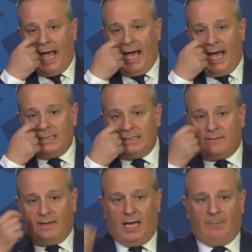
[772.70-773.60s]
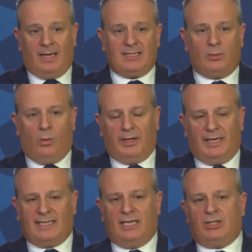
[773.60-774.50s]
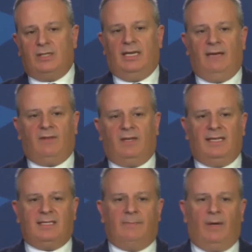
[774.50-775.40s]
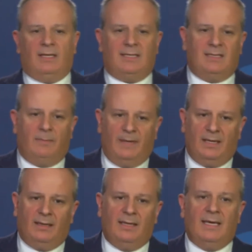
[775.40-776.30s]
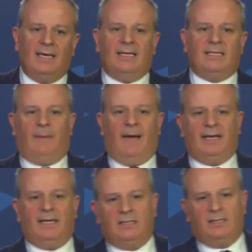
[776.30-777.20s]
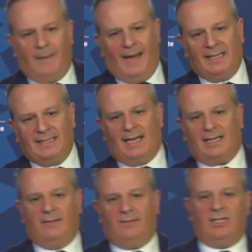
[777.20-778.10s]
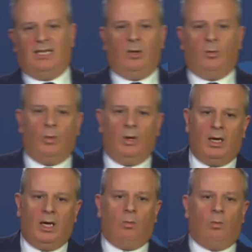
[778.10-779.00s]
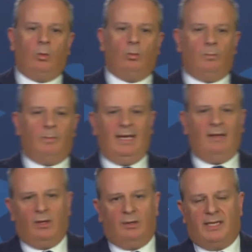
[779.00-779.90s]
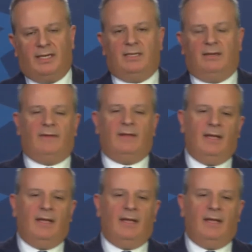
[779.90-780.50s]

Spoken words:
and the Hamas organization? If the Knesset passes the bill to ban its activity, what will be the alternative?